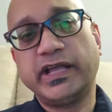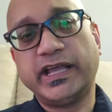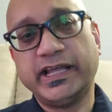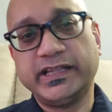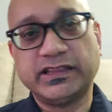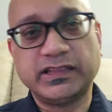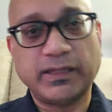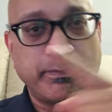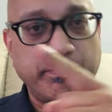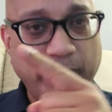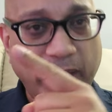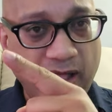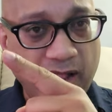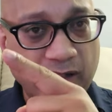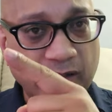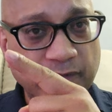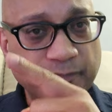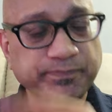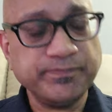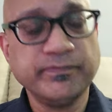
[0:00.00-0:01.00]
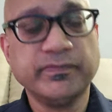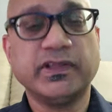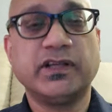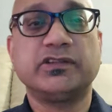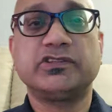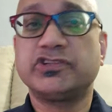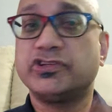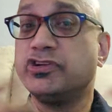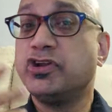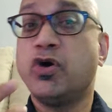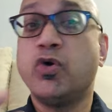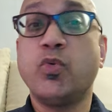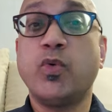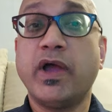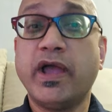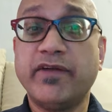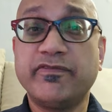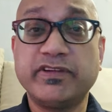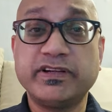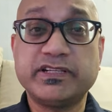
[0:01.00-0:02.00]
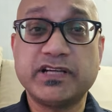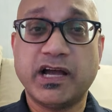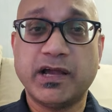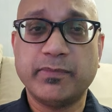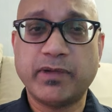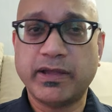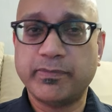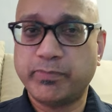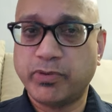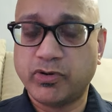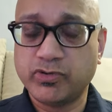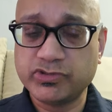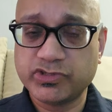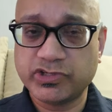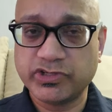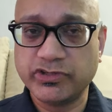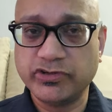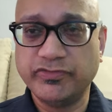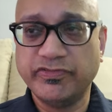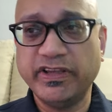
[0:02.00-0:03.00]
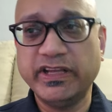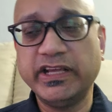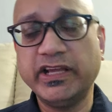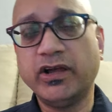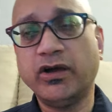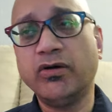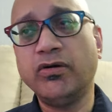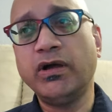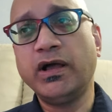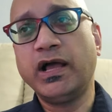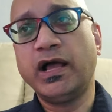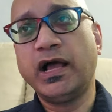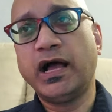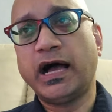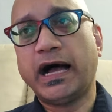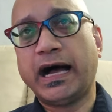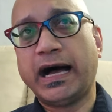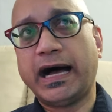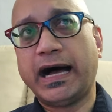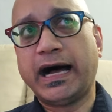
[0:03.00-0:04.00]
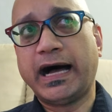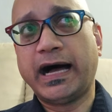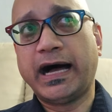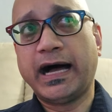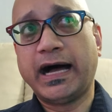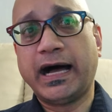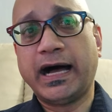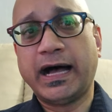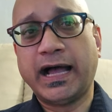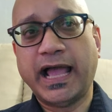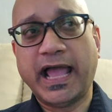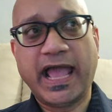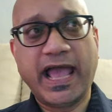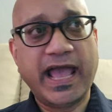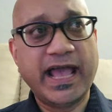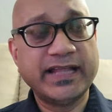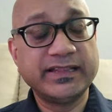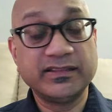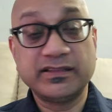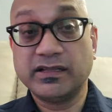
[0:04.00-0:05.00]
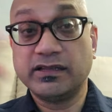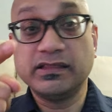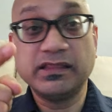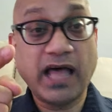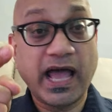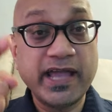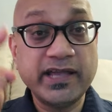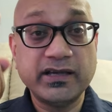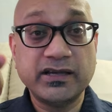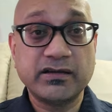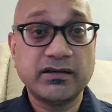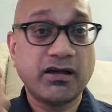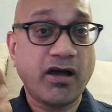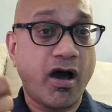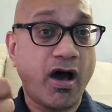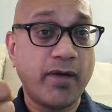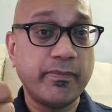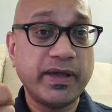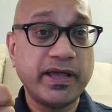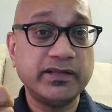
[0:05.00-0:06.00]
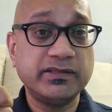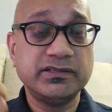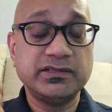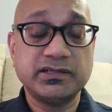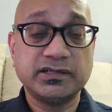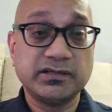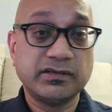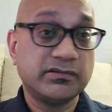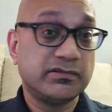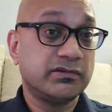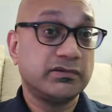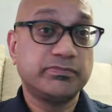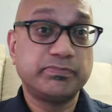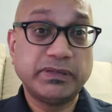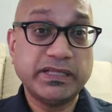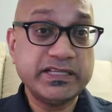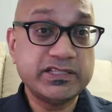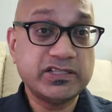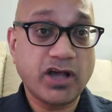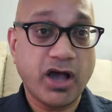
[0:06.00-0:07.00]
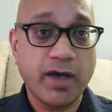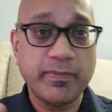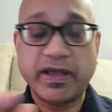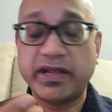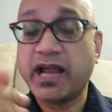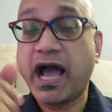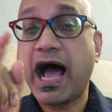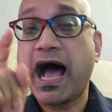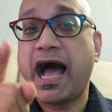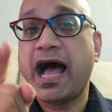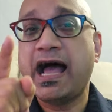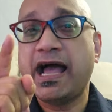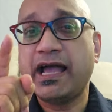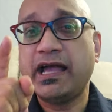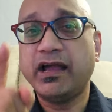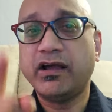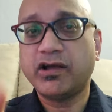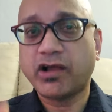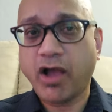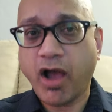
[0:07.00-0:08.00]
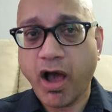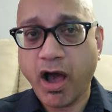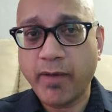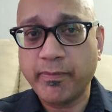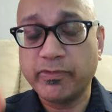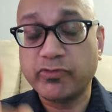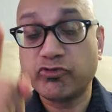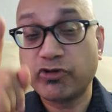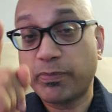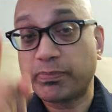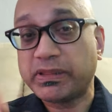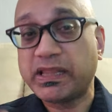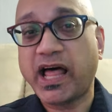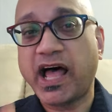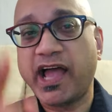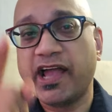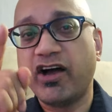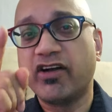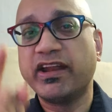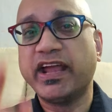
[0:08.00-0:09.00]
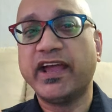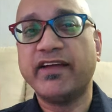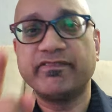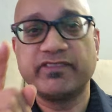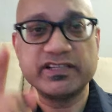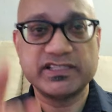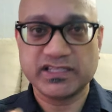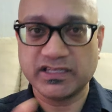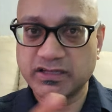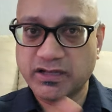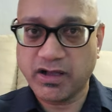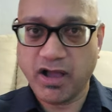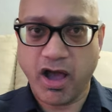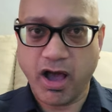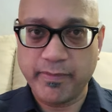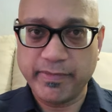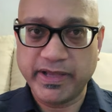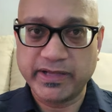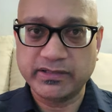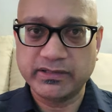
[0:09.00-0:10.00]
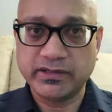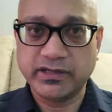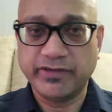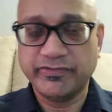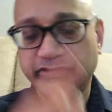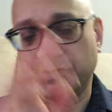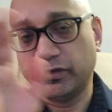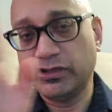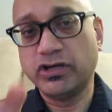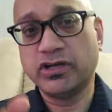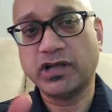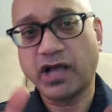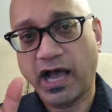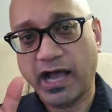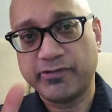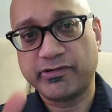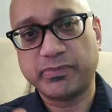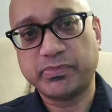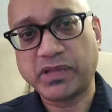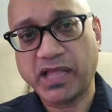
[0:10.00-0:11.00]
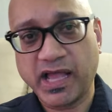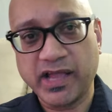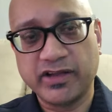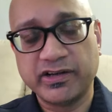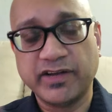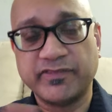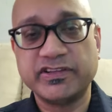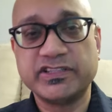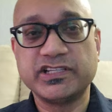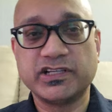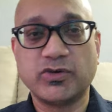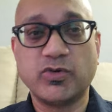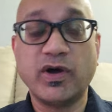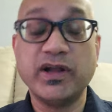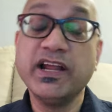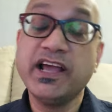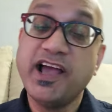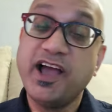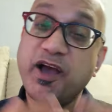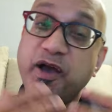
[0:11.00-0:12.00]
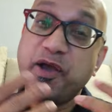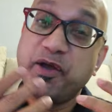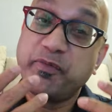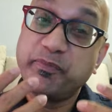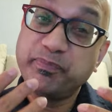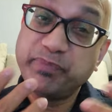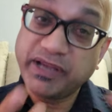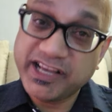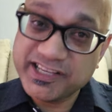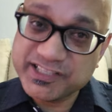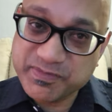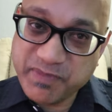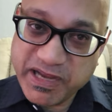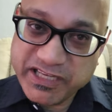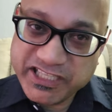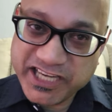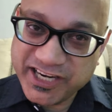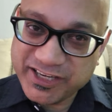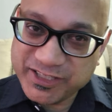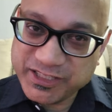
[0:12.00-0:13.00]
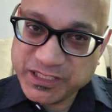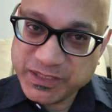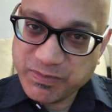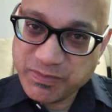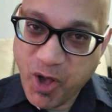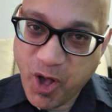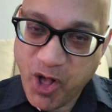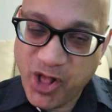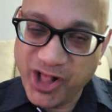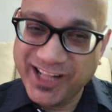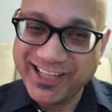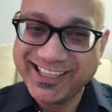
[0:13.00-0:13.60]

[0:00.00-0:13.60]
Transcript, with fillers: Hit the bell to know every time I post a new video. Uh, and like, comment. Please comment. I com reply on every single comment. If you look, I reply on every single one because my channel's small.